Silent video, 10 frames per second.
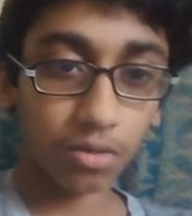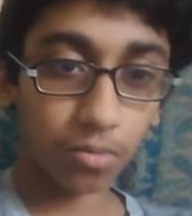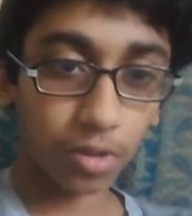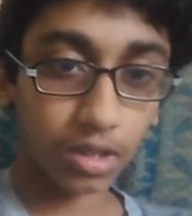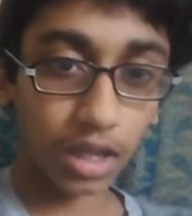
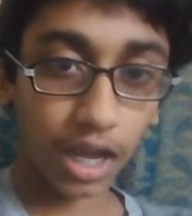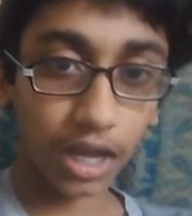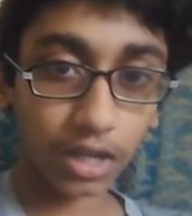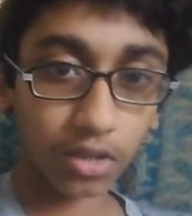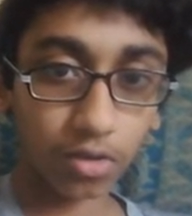One
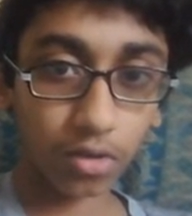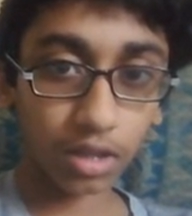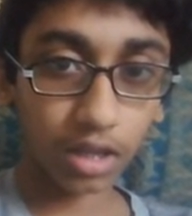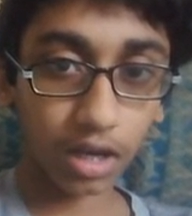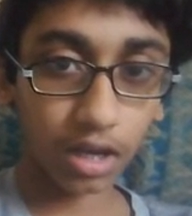diagonal
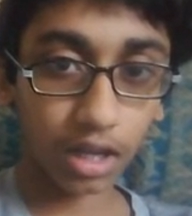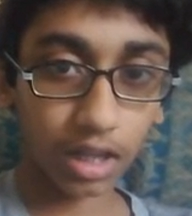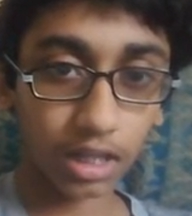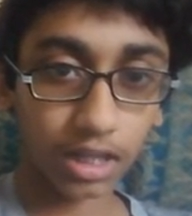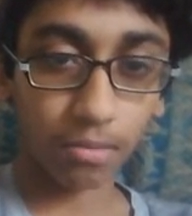going there.
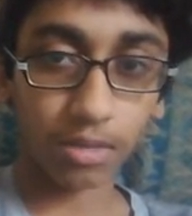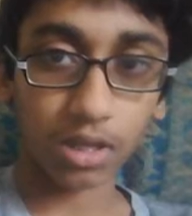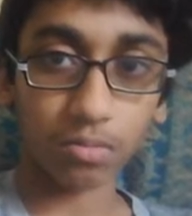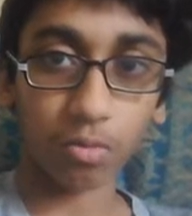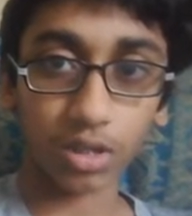And let's name
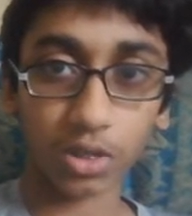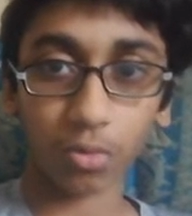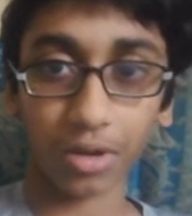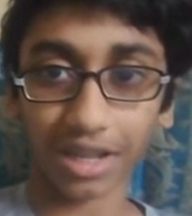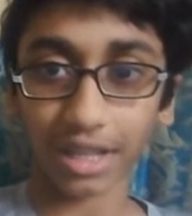these points
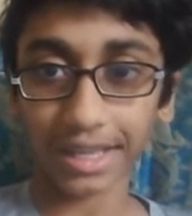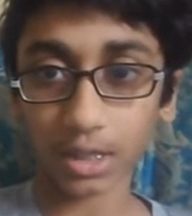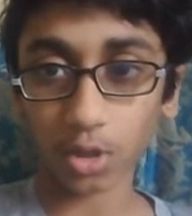quickly.